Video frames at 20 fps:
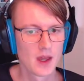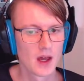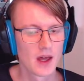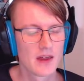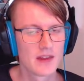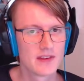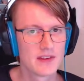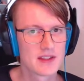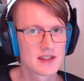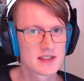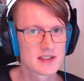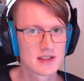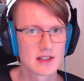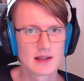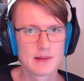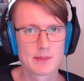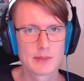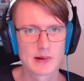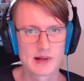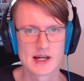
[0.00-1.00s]
This
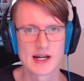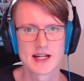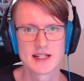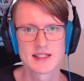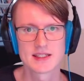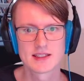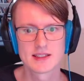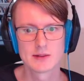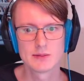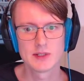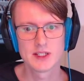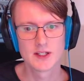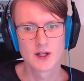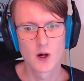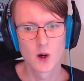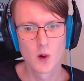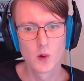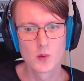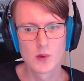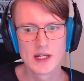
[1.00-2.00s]
implies that we
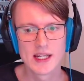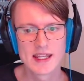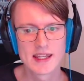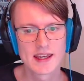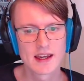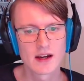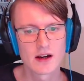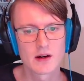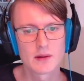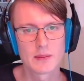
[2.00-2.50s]
only care